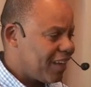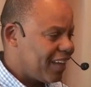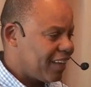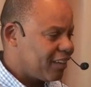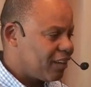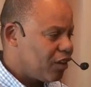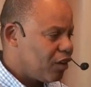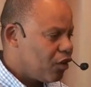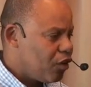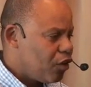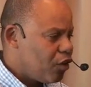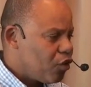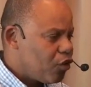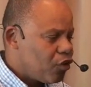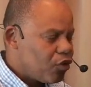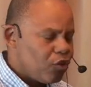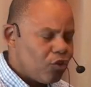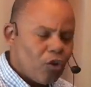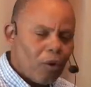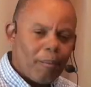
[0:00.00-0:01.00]
that
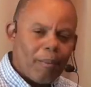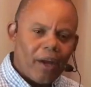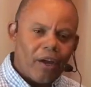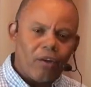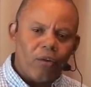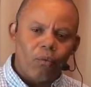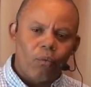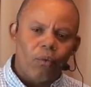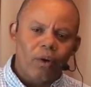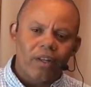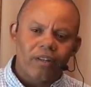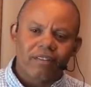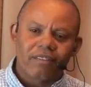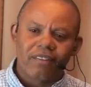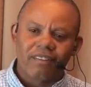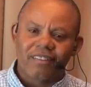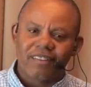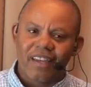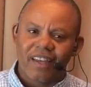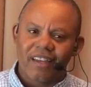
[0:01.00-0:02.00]
no matter what
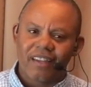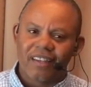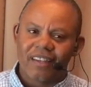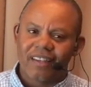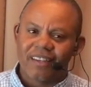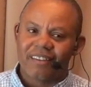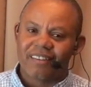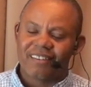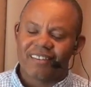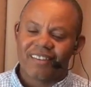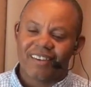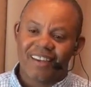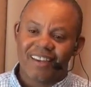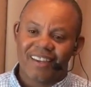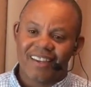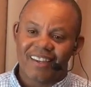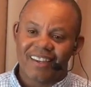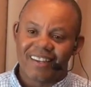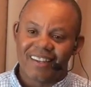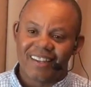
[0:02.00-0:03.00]
society is
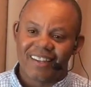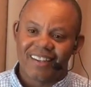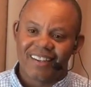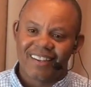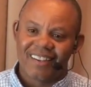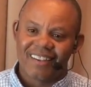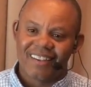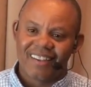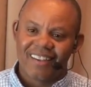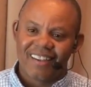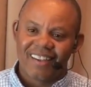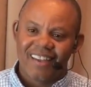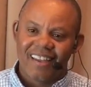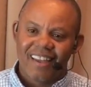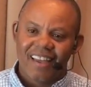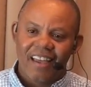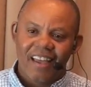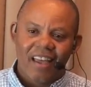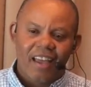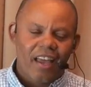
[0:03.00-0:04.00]
saying.
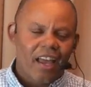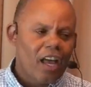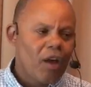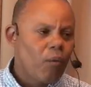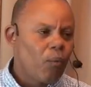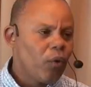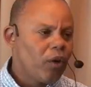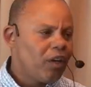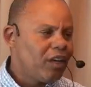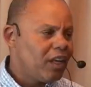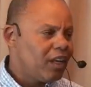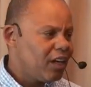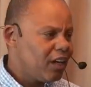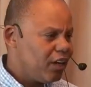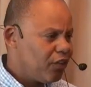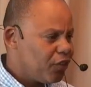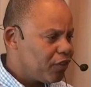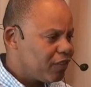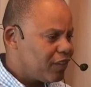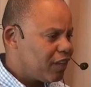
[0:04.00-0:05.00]
And one of the
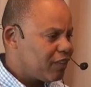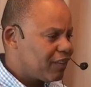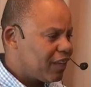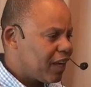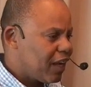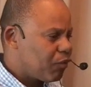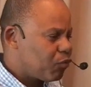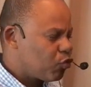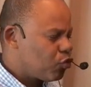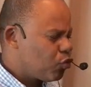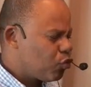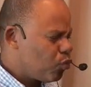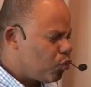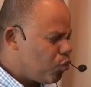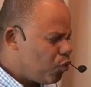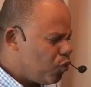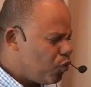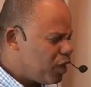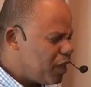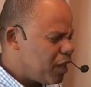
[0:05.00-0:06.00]
other things that I
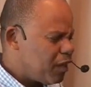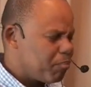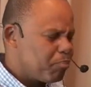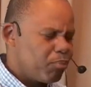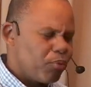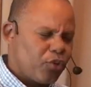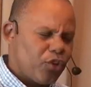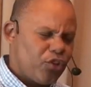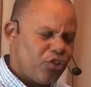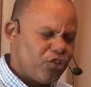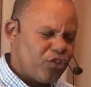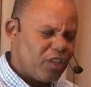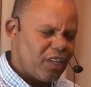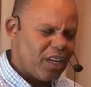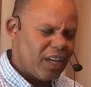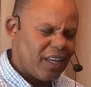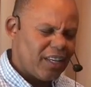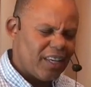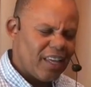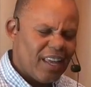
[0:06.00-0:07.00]
truly
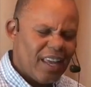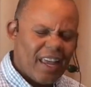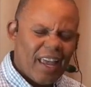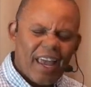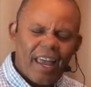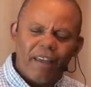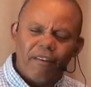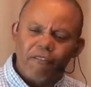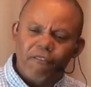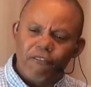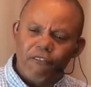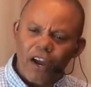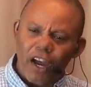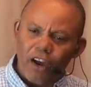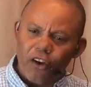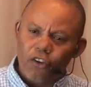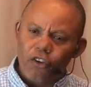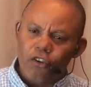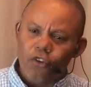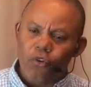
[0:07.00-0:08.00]
appreciate and
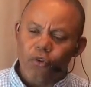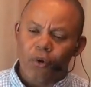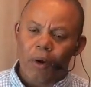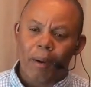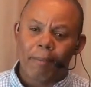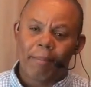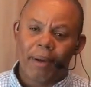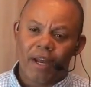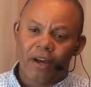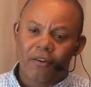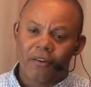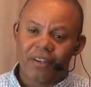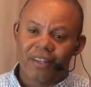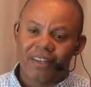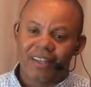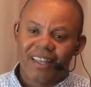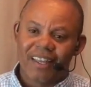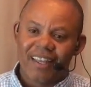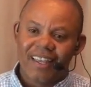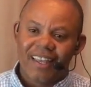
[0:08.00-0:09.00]
value about
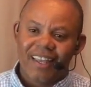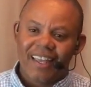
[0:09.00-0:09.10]
it